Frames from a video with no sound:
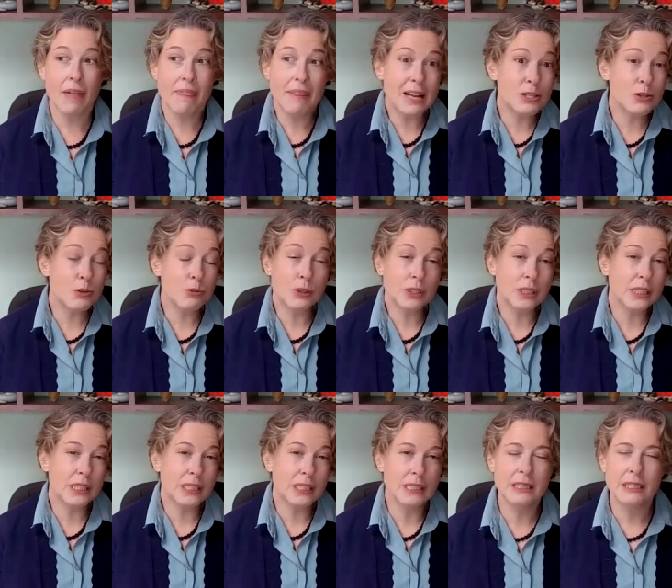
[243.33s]
And that's
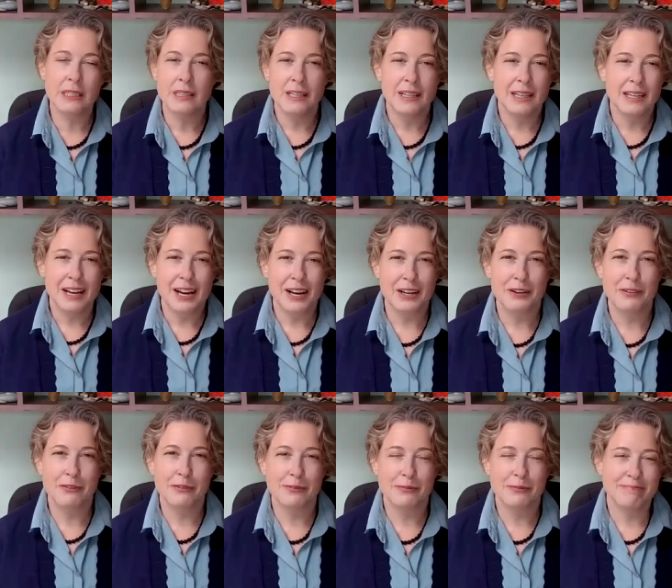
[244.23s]
really kind
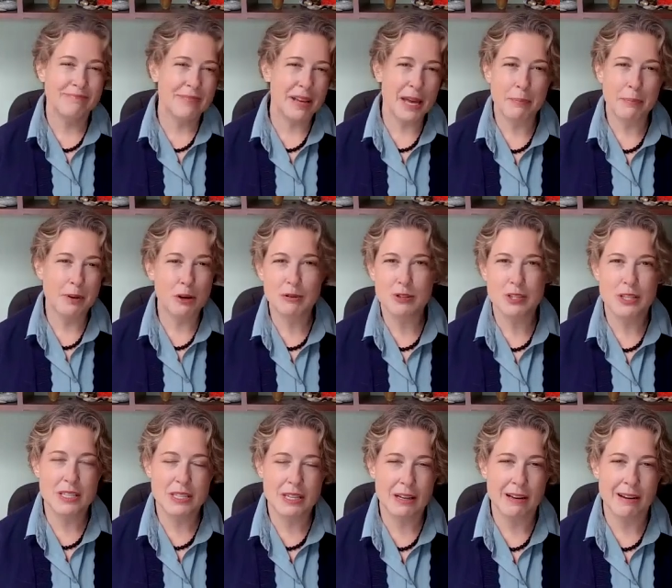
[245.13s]
of
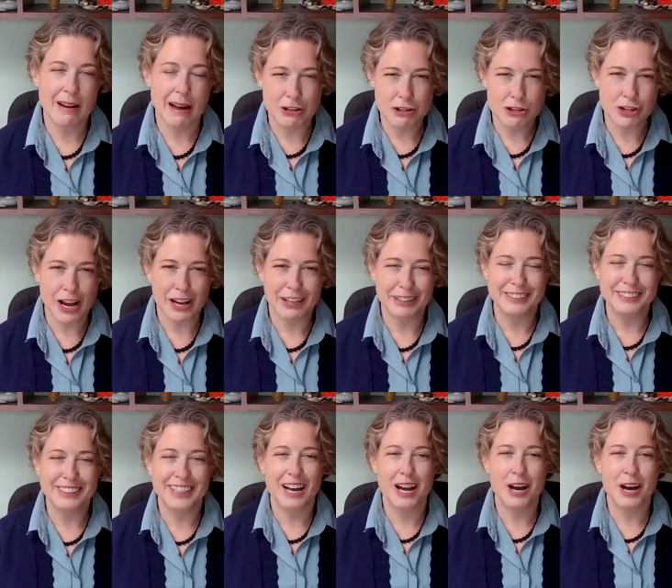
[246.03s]
hypnosis in a nutshell.